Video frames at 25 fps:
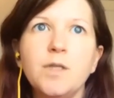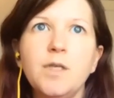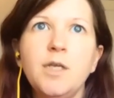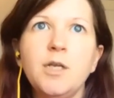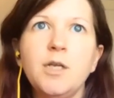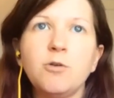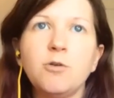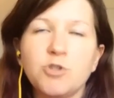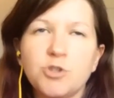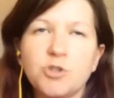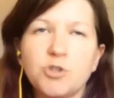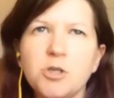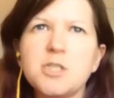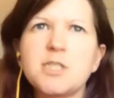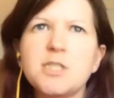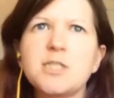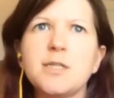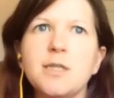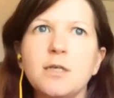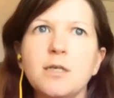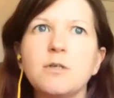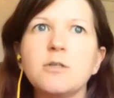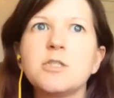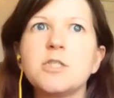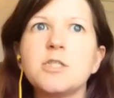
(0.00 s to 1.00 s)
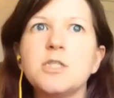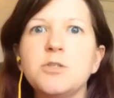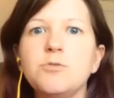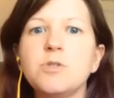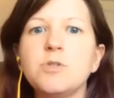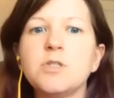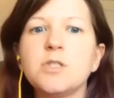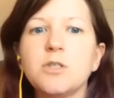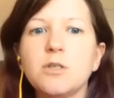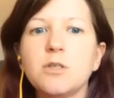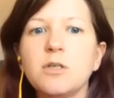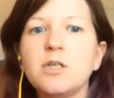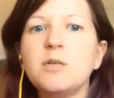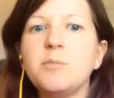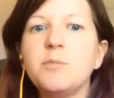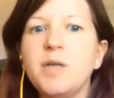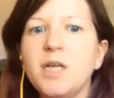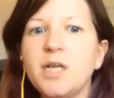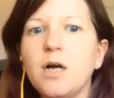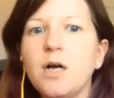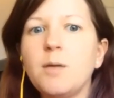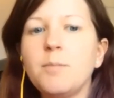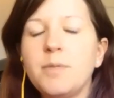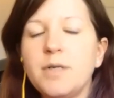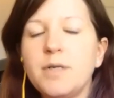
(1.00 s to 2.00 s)
trust that our students are going to be
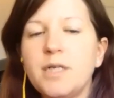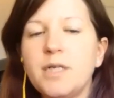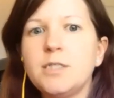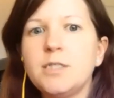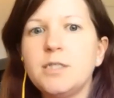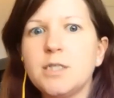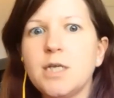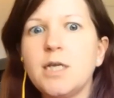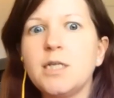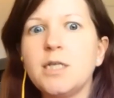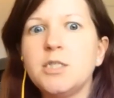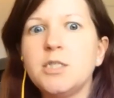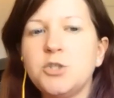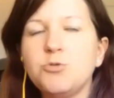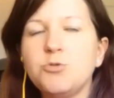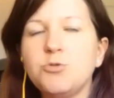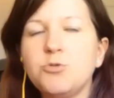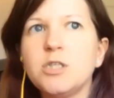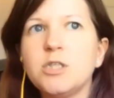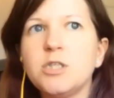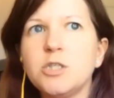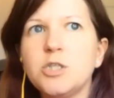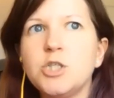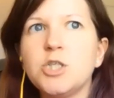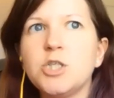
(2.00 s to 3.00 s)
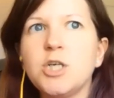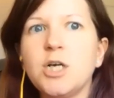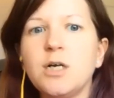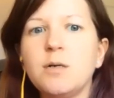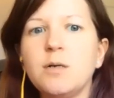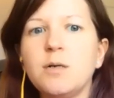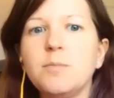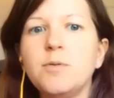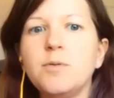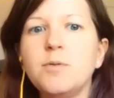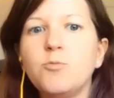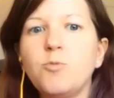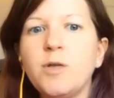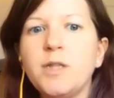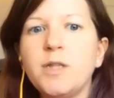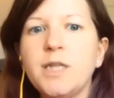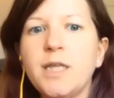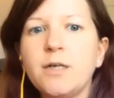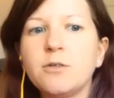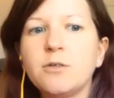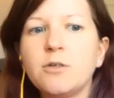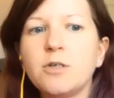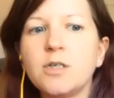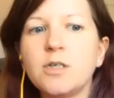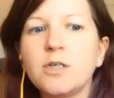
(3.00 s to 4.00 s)
competent and do a good job when they
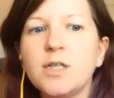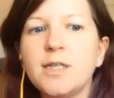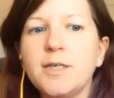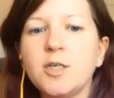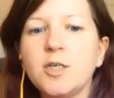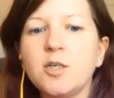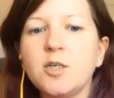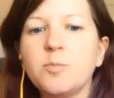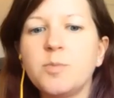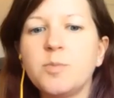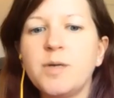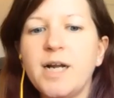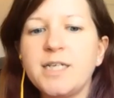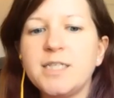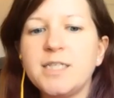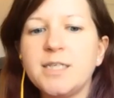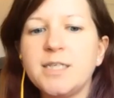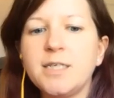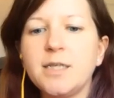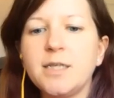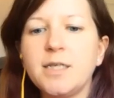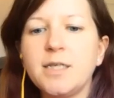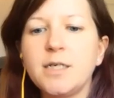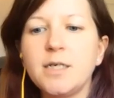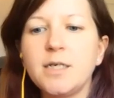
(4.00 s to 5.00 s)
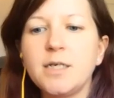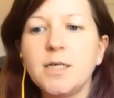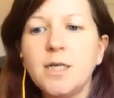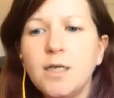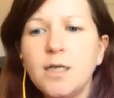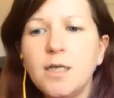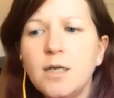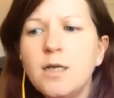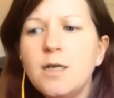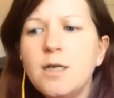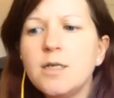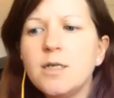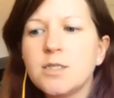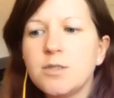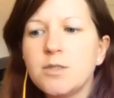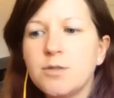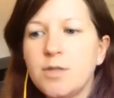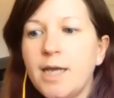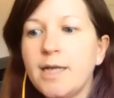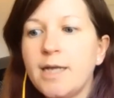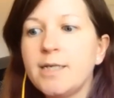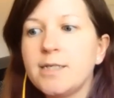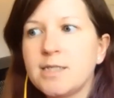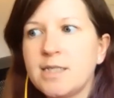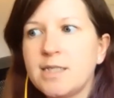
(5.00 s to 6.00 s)
are on clinical practica there. So
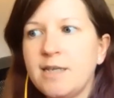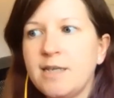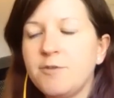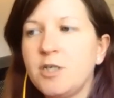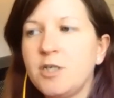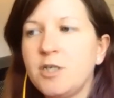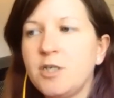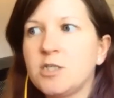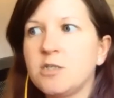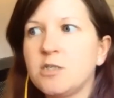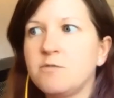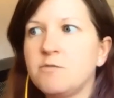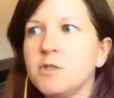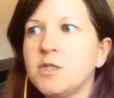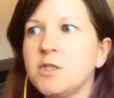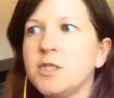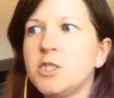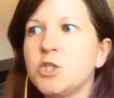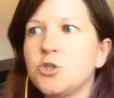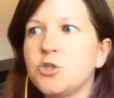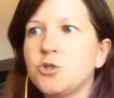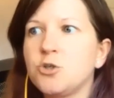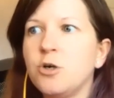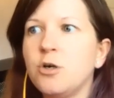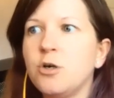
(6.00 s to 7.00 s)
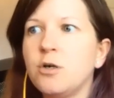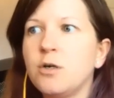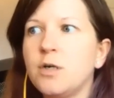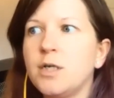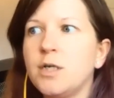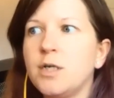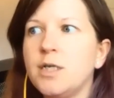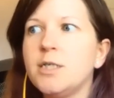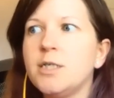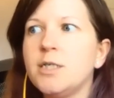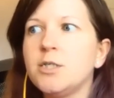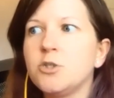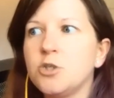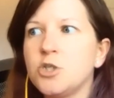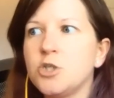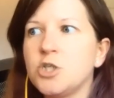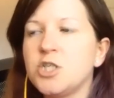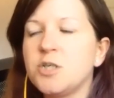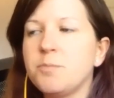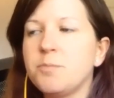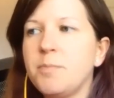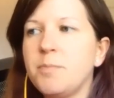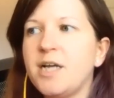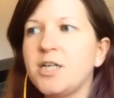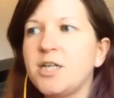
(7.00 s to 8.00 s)
that has given us a really strong
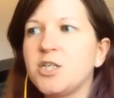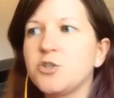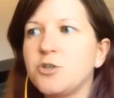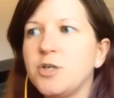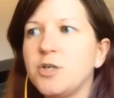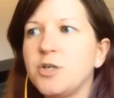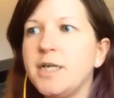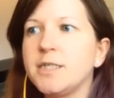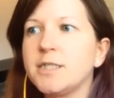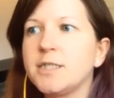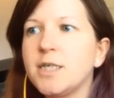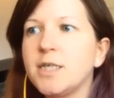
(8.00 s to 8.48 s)
internship match rate.